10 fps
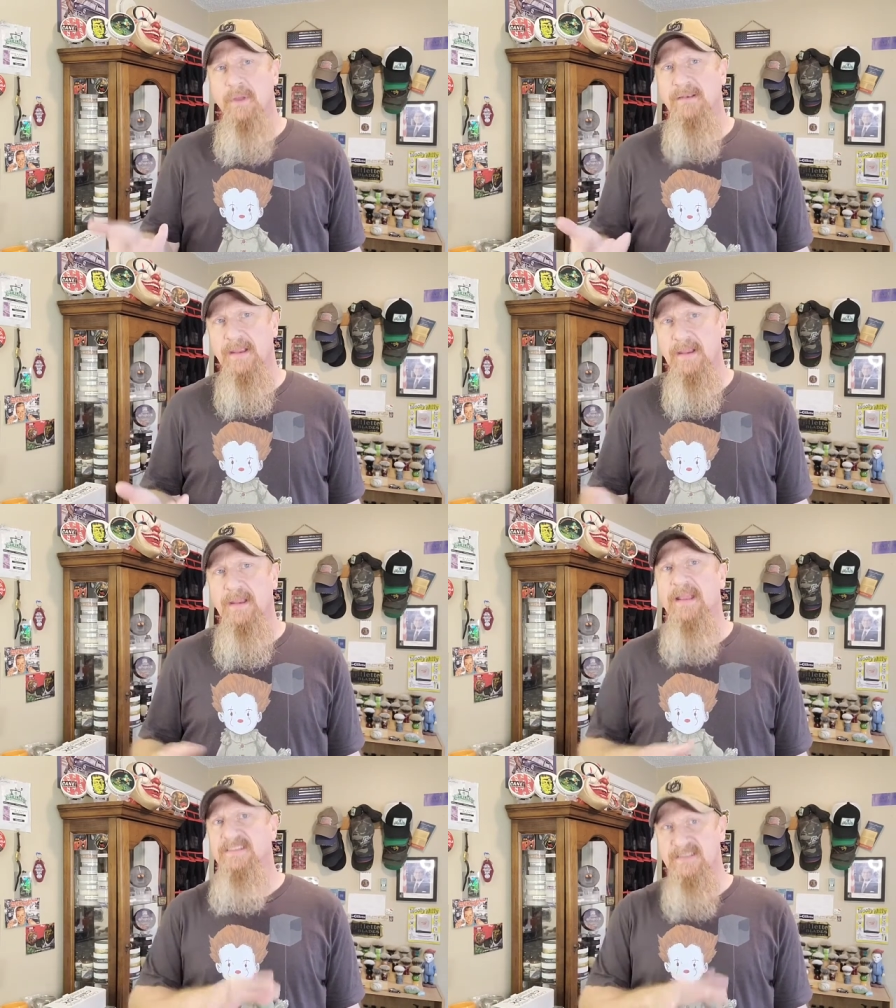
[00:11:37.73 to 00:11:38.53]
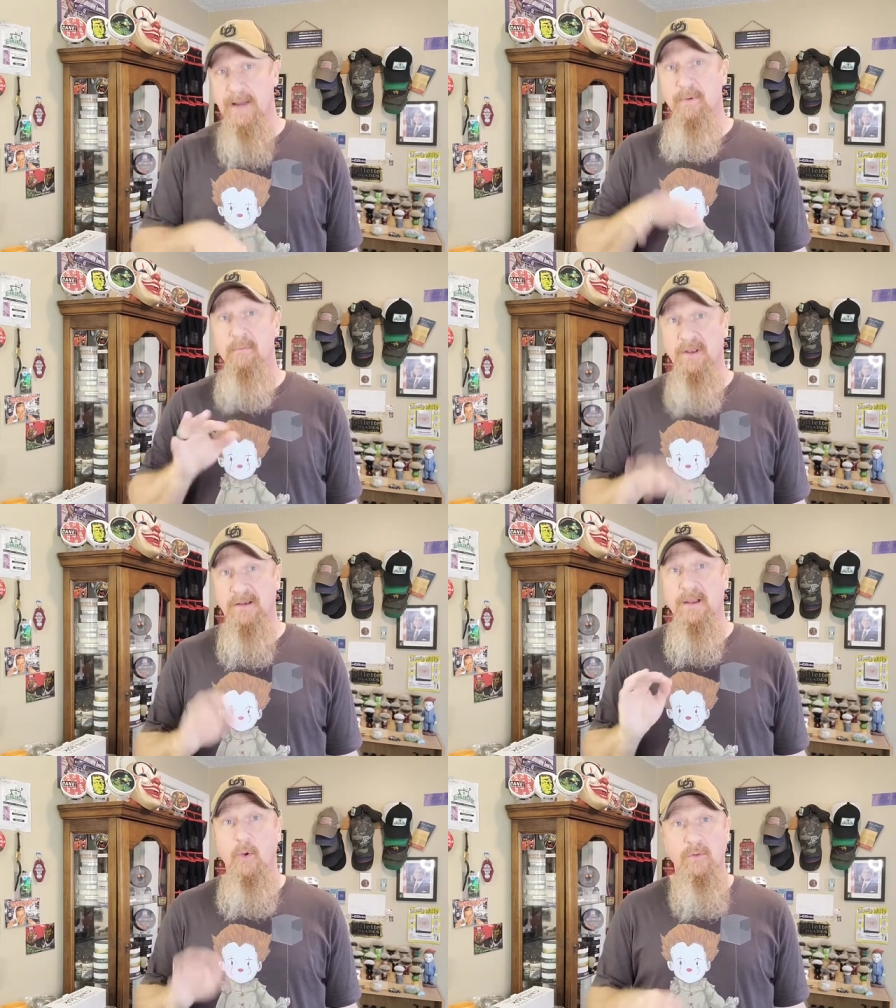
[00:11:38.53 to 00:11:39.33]
Monday, and Cyber
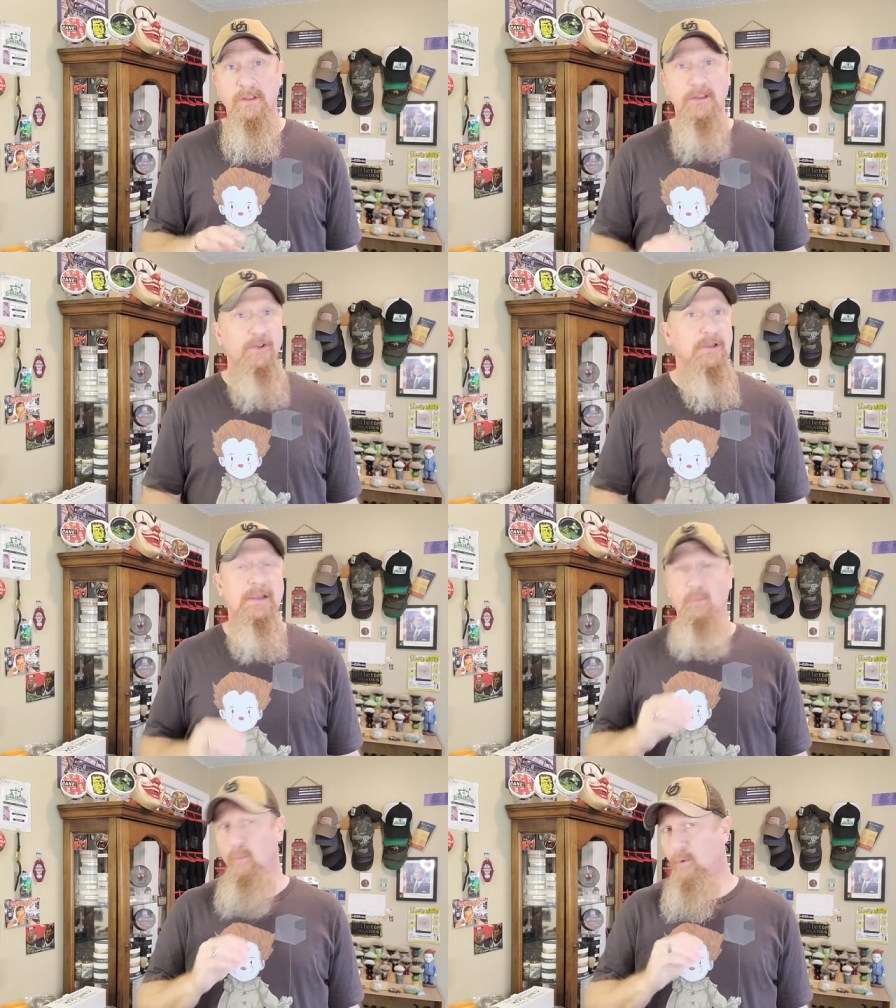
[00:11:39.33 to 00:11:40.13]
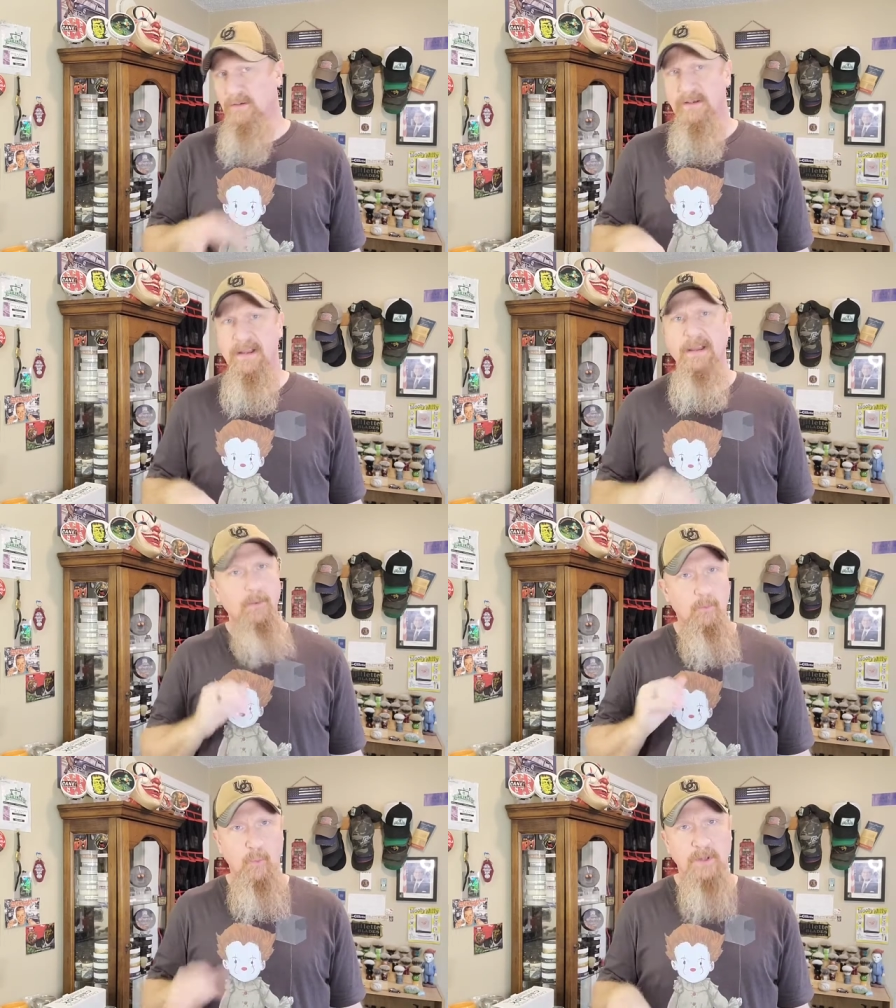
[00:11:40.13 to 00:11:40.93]
Monday only. You get one day,
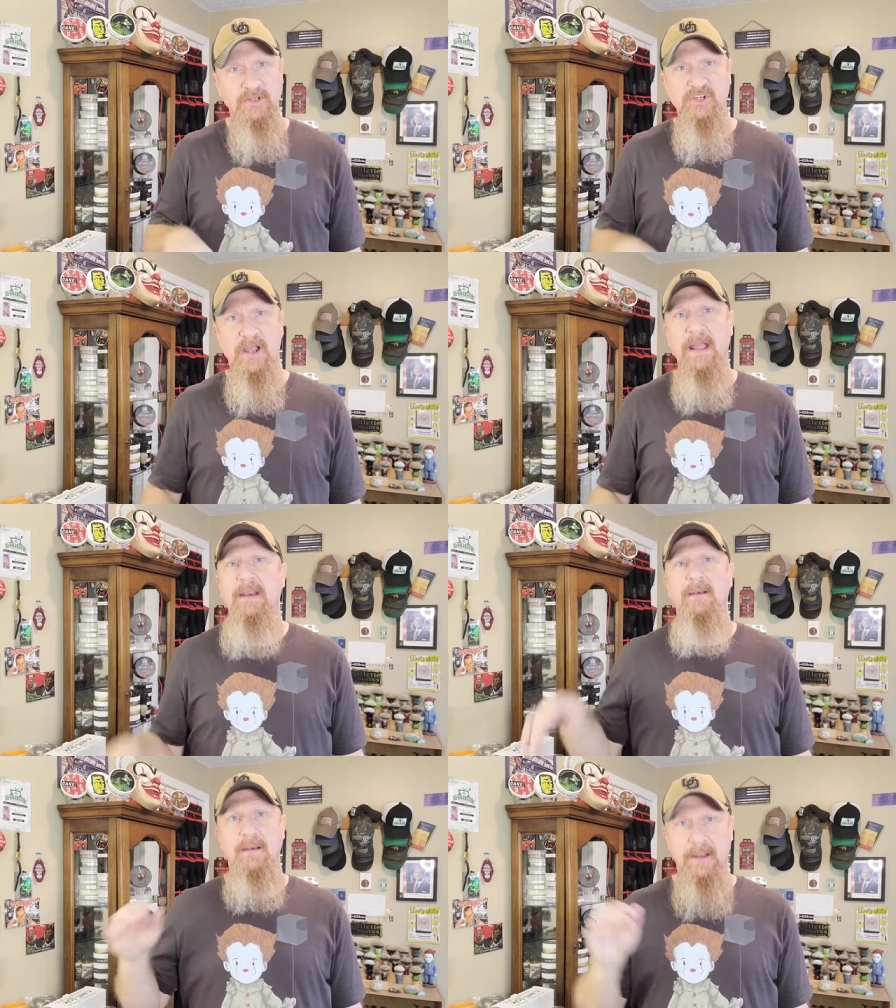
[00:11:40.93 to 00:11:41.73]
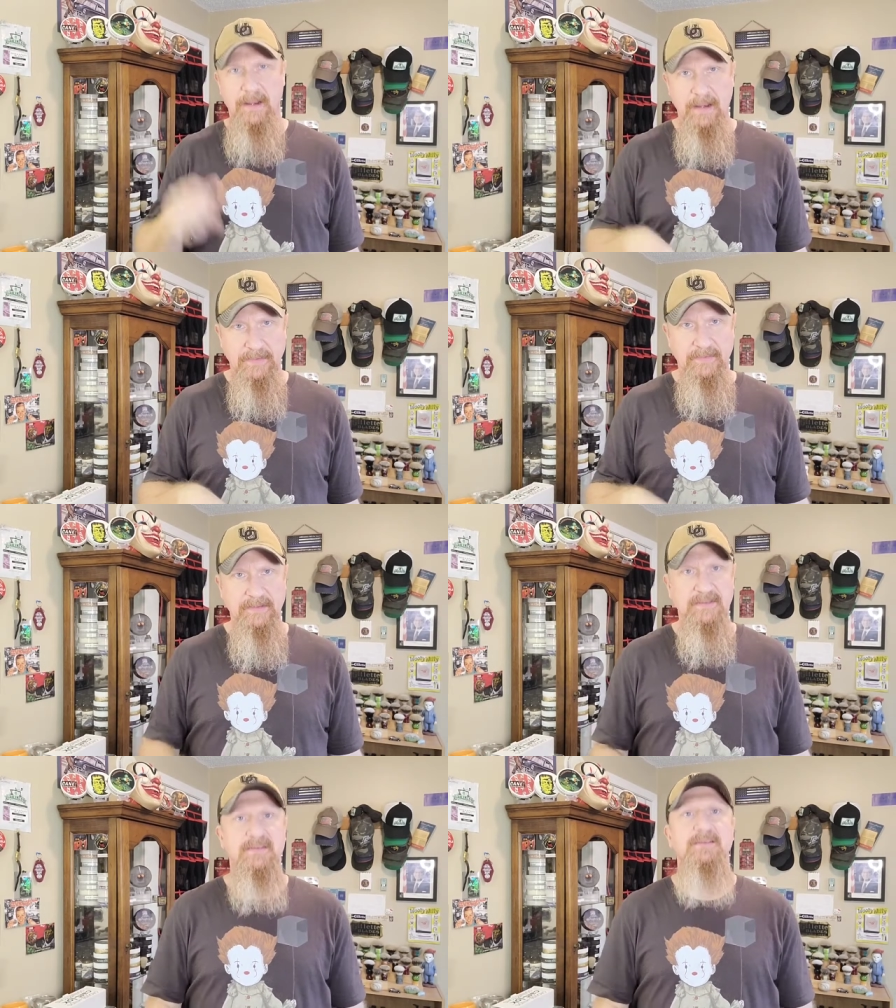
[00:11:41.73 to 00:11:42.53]
one shot at
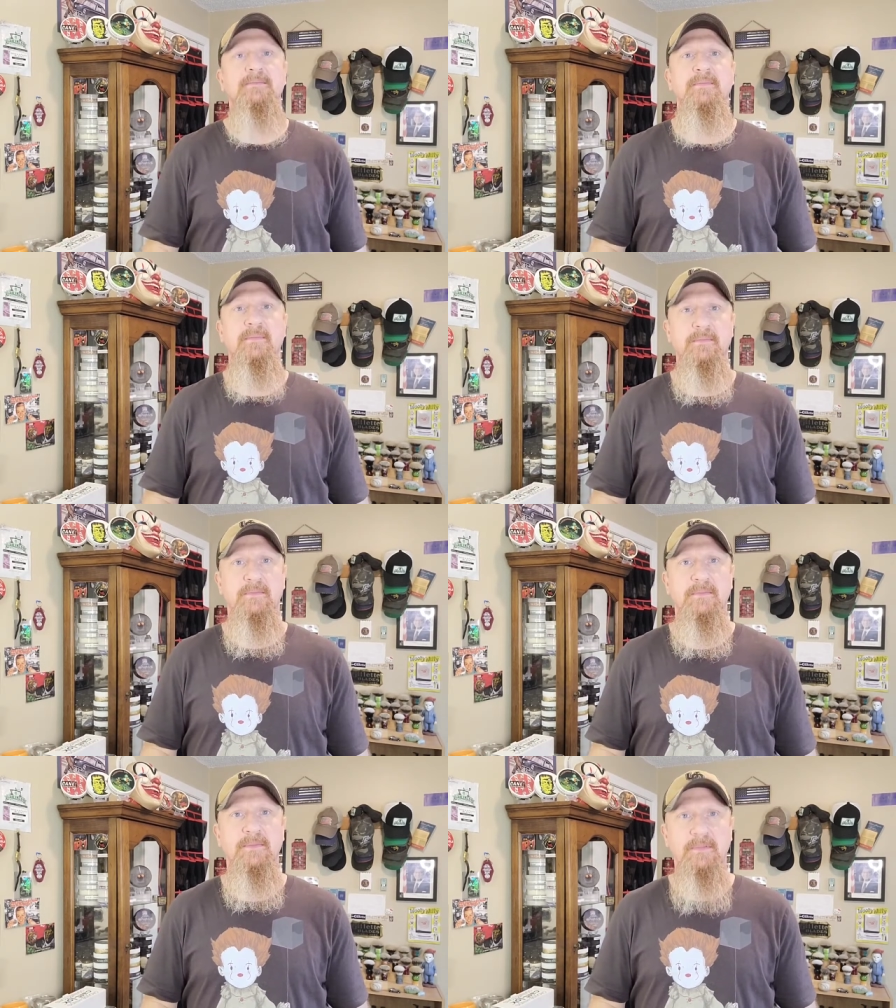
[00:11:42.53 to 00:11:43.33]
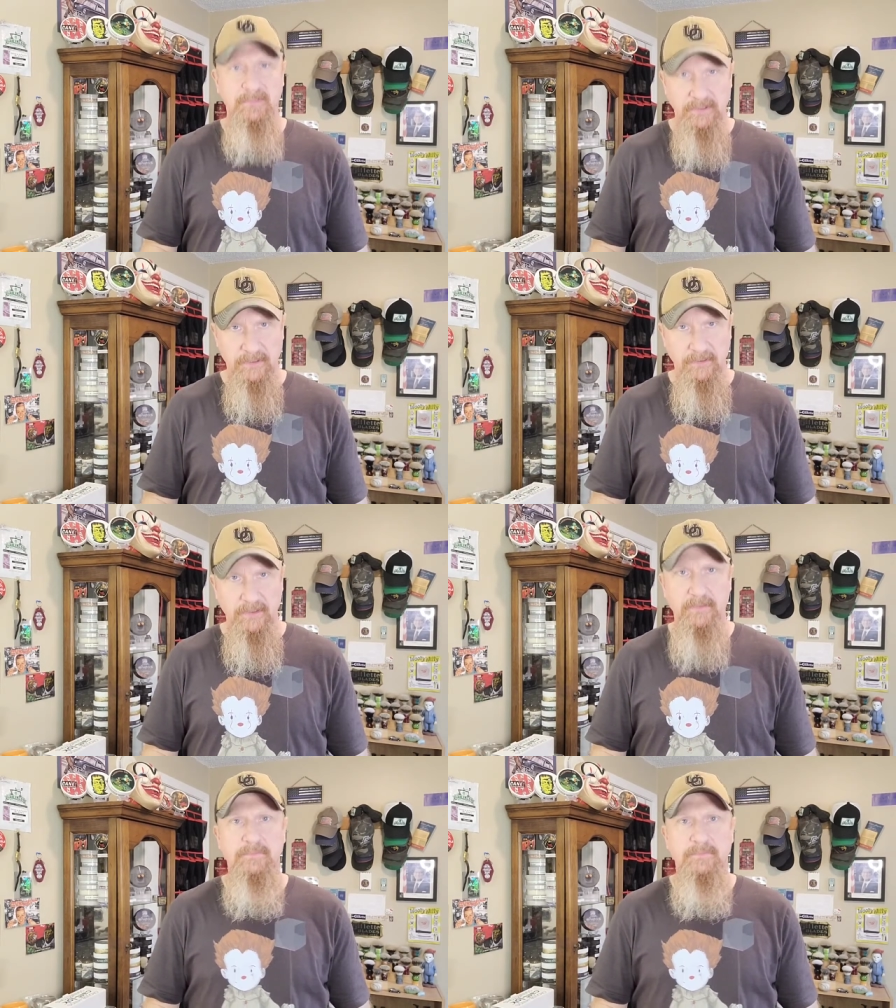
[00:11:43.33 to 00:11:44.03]
this, literally